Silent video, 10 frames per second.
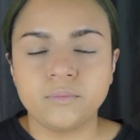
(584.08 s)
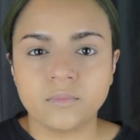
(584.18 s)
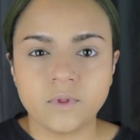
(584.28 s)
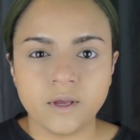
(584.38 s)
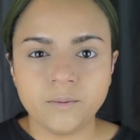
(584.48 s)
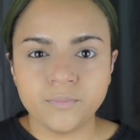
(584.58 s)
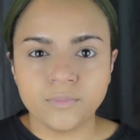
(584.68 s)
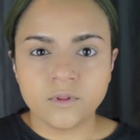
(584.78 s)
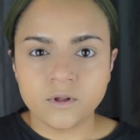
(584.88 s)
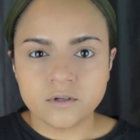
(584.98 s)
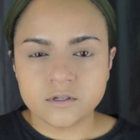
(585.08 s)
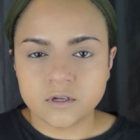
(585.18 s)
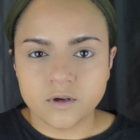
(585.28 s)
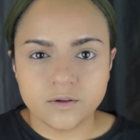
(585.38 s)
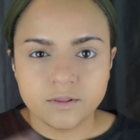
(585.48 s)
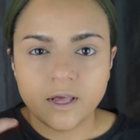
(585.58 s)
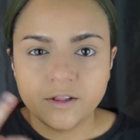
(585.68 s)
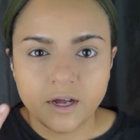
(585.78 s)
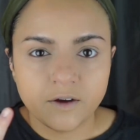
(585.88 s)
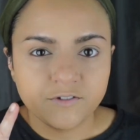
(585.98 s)
Okay, so now
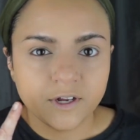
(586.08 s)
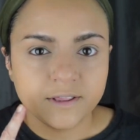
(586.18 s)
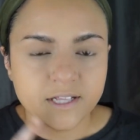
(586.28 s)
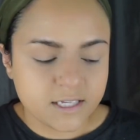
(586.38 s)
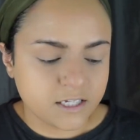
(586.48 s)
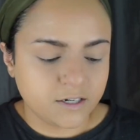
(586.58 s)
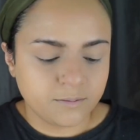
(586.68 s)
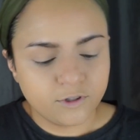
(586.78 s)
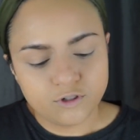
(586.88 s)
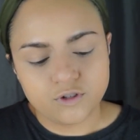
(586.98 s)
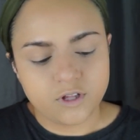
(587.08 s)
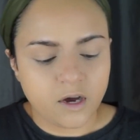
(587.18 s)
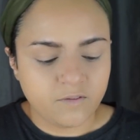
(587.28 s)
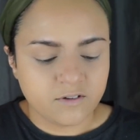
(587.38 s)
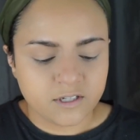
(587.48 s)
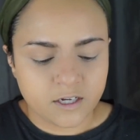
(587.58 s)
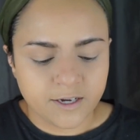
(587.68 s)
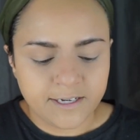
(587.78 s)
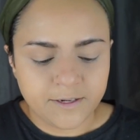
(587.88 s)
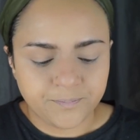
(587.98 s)
that I've done this side, I'm gonna do the other
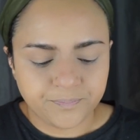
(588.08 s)
side.